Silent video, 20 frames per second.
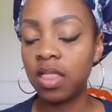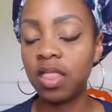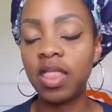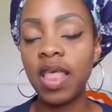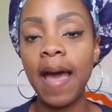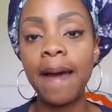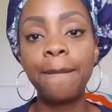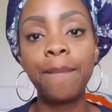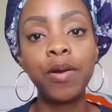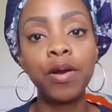
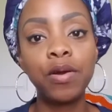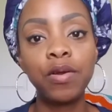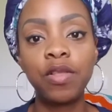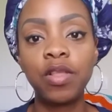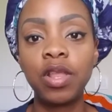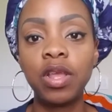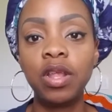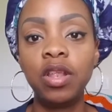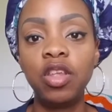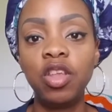that
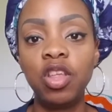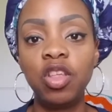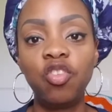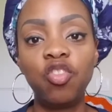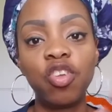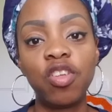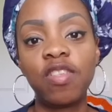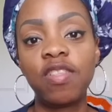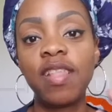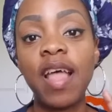person is
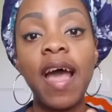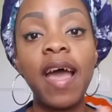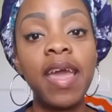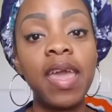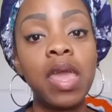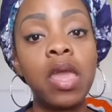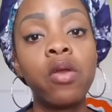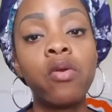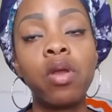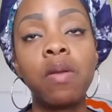just not
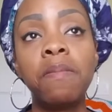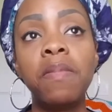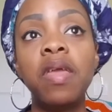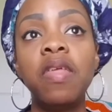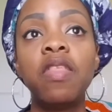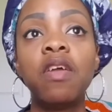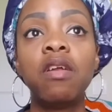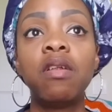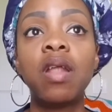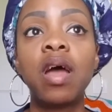hearing me.
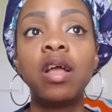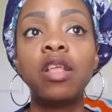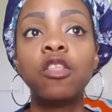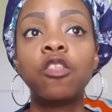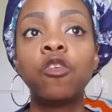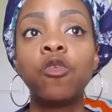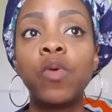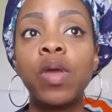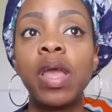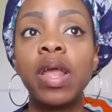They're not
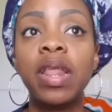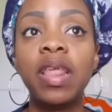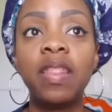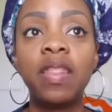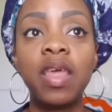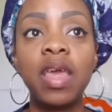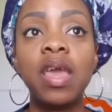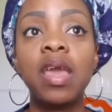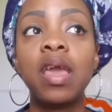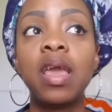doing
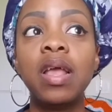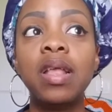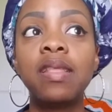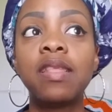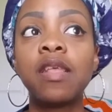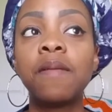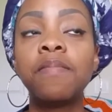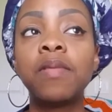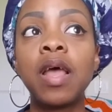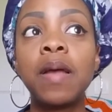anything. And
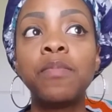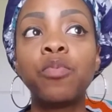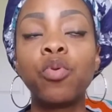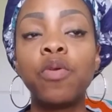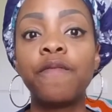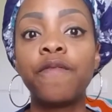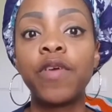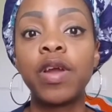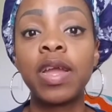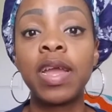sometimes we
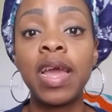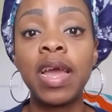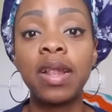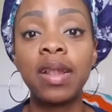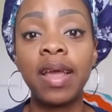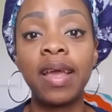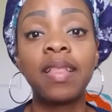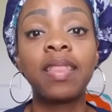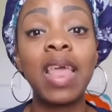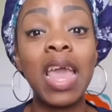forget,
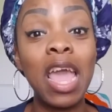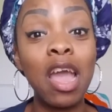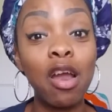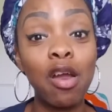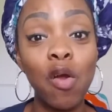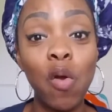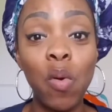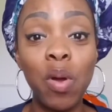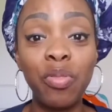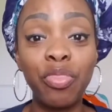like, they are
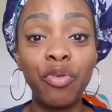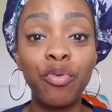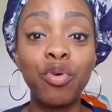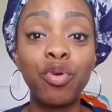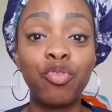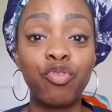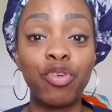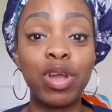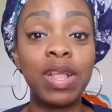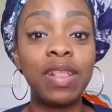going
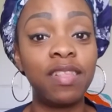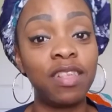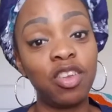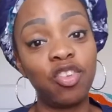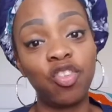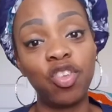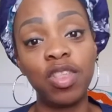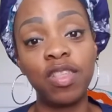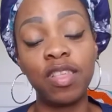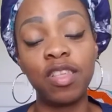through
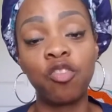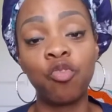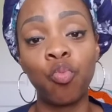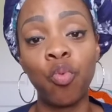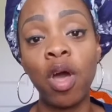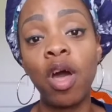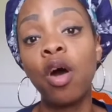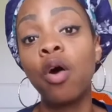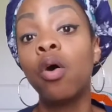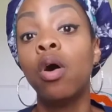transitions as
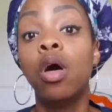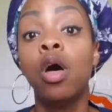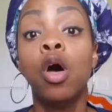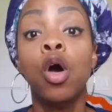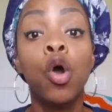well.